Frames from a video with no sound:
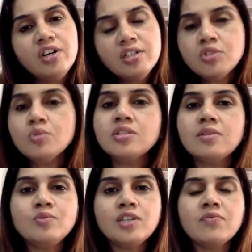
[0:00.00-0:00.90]
first 2
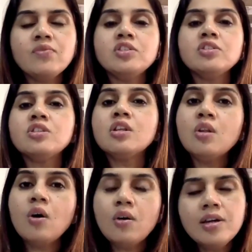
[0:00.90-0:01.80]
subjects, which is
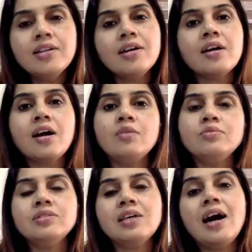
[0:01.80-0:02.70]
law and
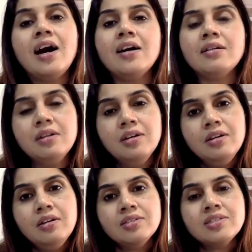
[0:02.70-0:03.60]
accounts, are
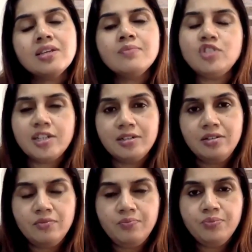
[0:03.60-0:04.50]

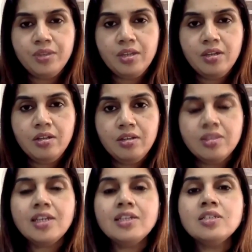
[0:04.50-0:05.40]
subjective.
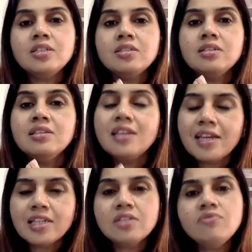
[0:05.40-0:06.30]
There is
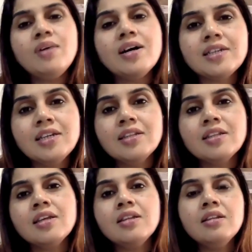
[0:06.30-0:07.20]
negative
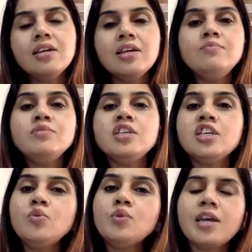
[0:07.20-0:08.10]
marking in
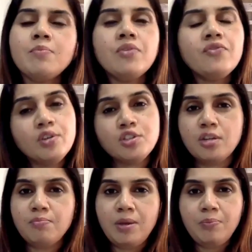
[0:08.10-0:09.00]
MCQ type of
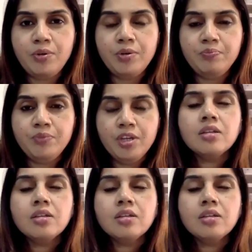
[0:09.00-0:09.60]
question paper.